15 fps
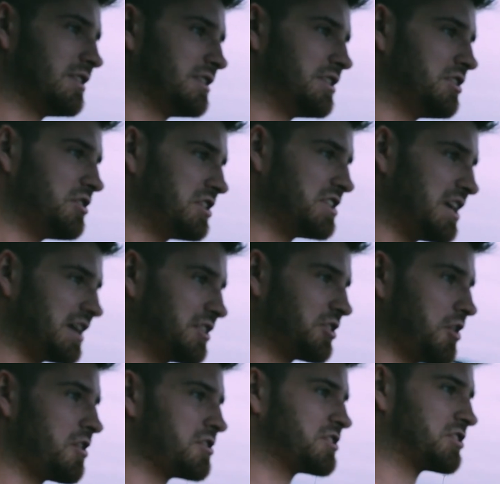you can take
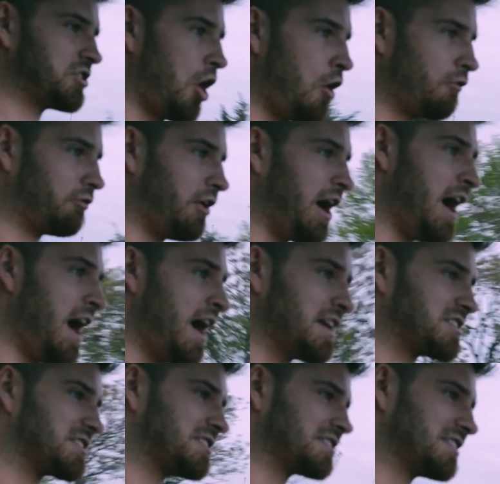turns so
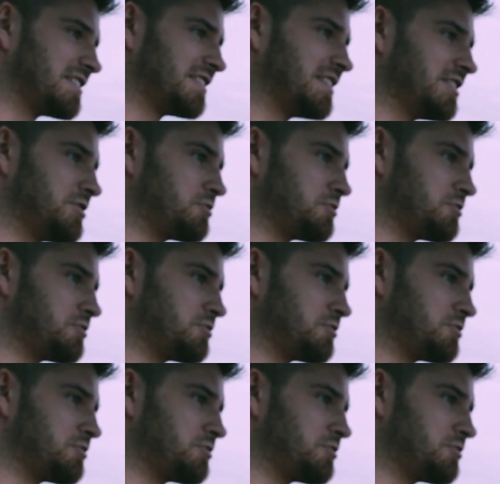fast! It's